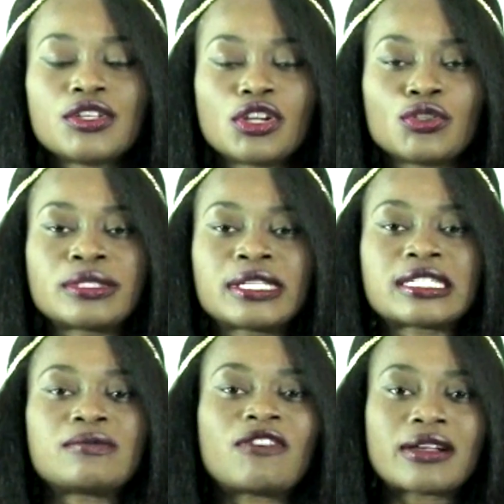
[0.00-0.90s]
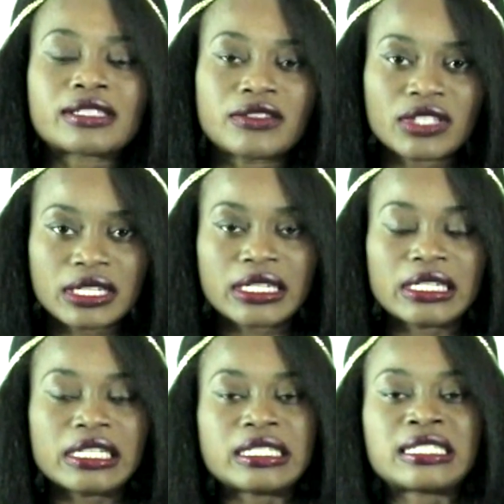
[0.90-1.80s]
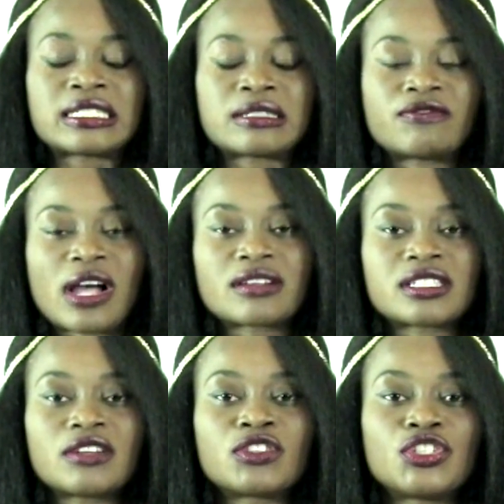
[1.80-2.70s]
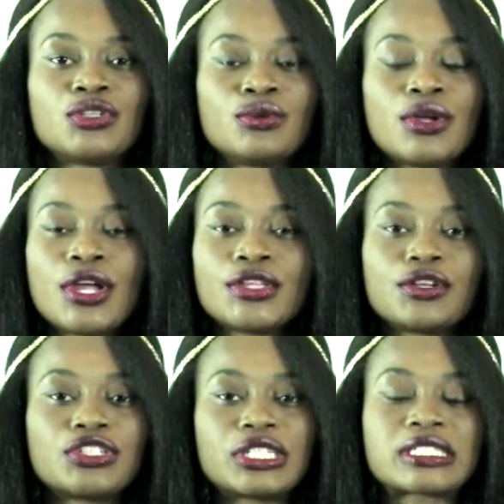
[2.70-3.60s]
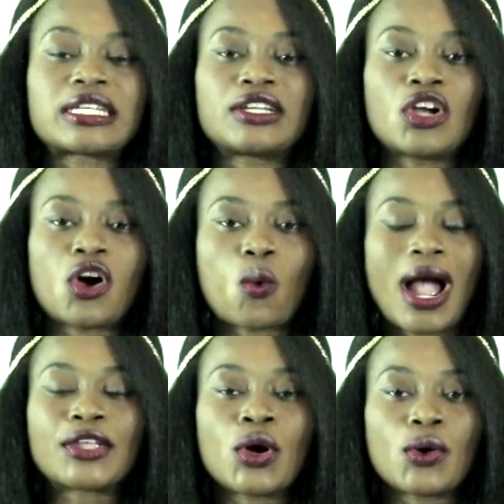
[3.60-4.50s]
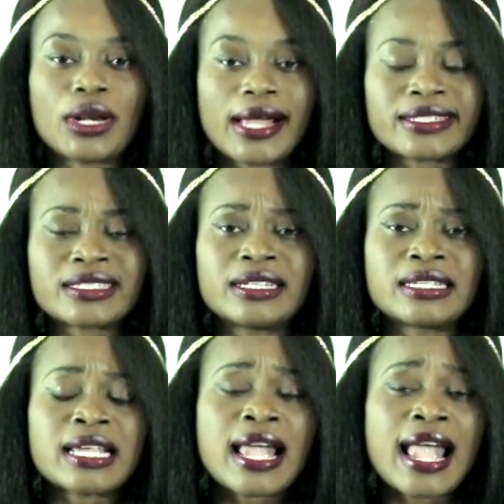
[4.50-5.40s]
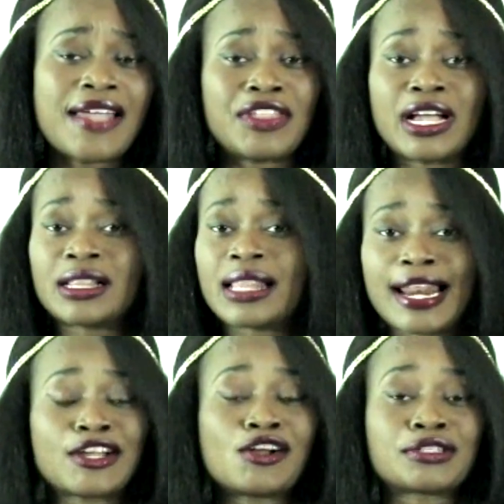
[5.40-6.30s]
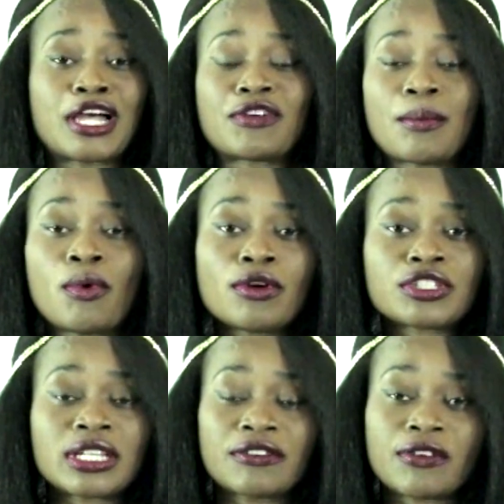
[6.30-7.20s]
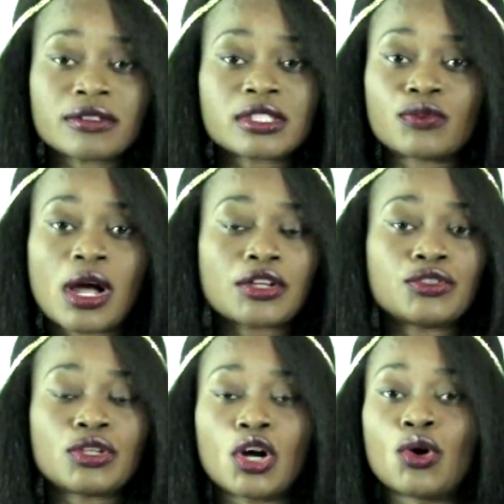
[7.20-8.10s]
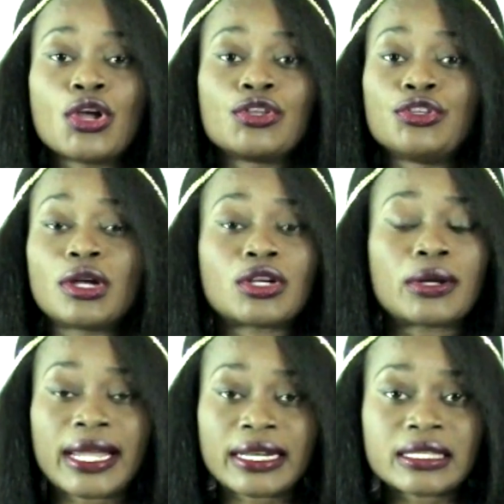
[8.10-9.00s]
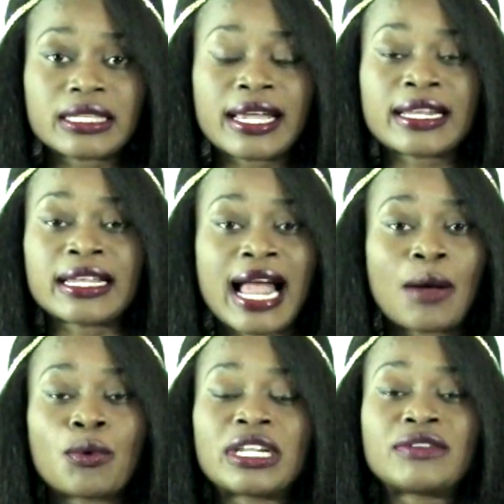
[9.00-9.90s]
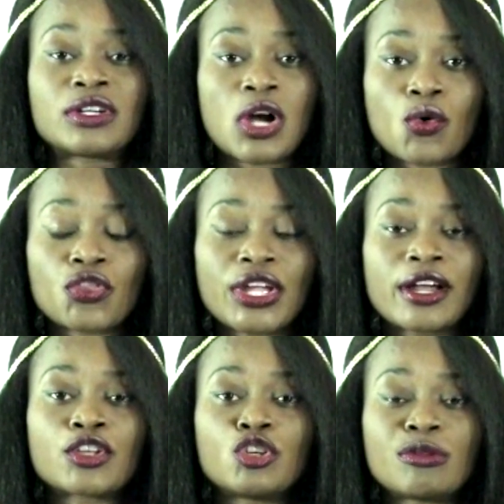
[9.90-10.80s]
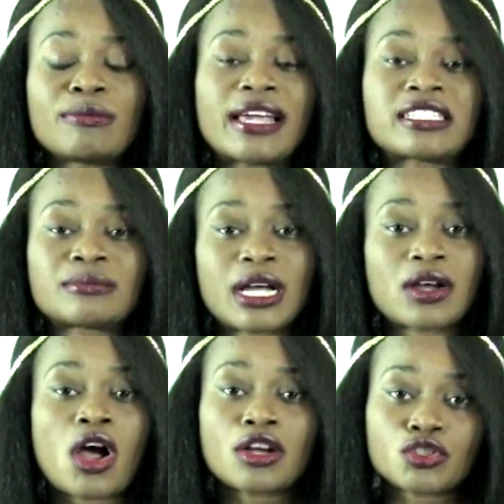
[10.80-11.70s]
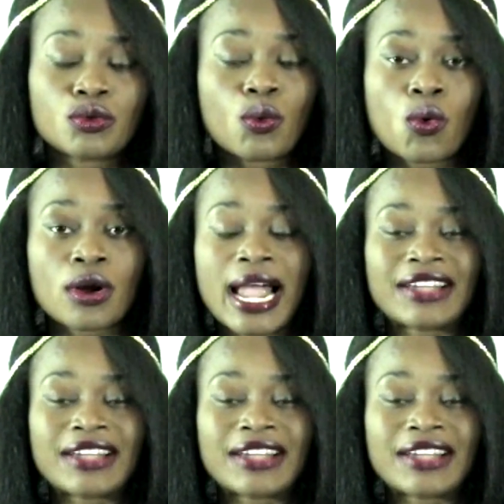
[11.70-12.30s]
You know, you said some foul stuff to Nene. Nene said some foul stuff to you. You know, just let it go. Why are you holding on to this? And then Claudia goes off on Portia like, first of all, you know, you don't know anything, and I wouldn't even go there. You'd be mad if somebody called you a whore.